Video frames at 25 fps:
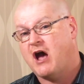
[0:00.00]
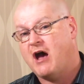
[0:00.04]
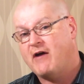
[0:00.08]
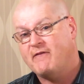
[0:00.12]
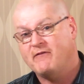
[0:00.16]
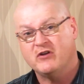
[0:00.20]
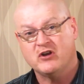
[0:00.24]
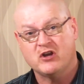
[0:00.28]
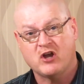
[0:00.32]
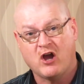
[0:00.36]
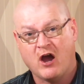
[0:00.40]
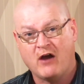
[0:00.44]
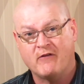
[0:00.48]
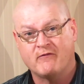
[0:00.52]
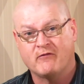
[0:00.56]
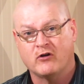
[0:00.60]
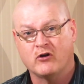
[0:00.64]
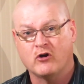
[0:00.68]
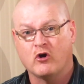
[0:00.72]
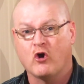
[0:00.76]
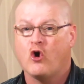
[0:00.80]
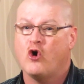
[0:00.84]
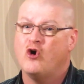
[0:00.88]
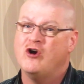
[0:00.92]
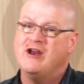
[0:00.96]
often
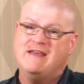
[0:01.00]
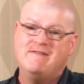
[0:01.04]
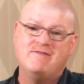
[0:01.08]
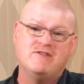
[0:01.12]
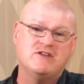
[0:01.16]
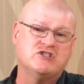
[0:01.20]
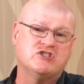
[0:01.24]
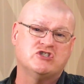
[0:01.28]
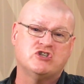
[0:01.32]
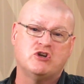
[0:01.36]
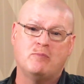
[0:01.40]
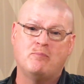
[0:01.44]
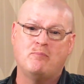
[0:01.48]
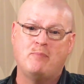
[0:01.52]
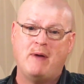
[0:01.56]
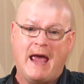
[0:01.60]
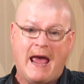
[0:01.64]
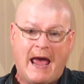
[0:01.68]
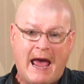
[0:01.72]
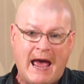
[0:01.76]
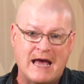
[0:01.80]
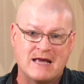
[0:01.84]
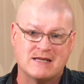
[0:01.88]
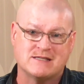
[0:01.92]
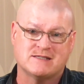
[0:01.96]
cover or even
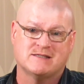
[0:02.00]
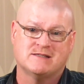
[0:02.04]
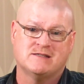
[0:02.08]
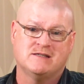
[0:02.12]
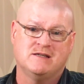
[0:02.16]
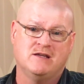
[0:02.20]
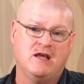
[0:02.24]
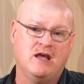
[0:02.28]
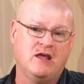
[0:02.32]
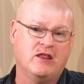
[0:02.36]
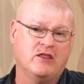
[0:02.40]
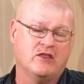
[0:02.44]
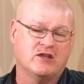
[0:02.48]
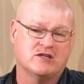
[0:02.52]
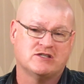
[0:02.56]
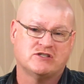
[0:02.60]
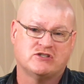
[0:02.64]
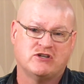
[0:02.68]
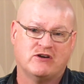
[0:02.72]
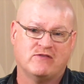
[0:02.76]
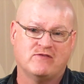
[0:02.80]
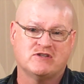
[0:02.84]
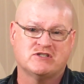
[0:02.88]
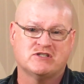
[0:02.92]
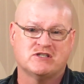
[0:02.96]
surpass the
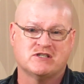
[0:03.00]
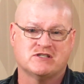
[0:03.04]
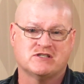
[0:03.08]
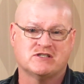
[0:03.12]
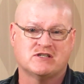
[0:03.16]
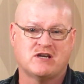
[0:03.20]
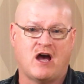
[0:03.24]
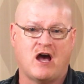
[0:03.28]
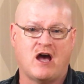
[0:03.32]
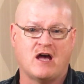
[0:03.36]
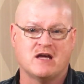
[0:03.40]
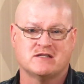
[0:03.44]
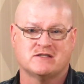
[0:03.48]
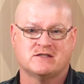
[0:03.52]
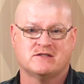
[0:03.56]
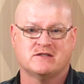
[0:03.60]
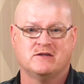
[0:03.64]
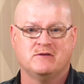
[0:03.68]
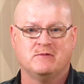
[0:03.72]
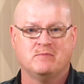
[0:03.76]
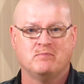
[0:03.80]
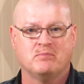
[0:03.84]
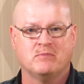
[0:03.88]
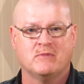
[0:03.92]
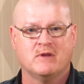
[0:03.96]
service's cost.